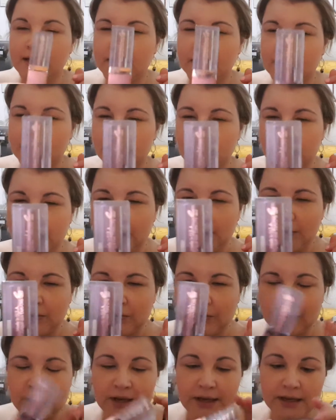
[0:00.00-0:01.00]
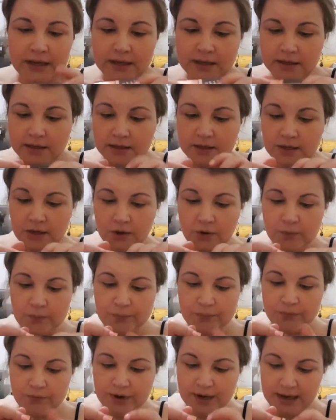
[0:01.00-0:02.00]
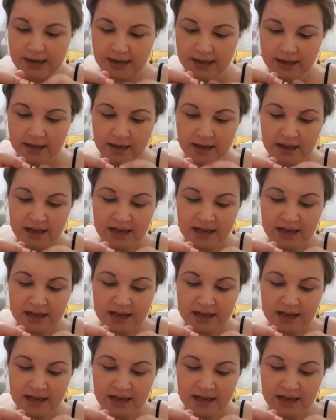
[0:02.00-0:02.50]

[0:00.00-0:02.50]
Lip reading: This is what it looks like. It's so pretty.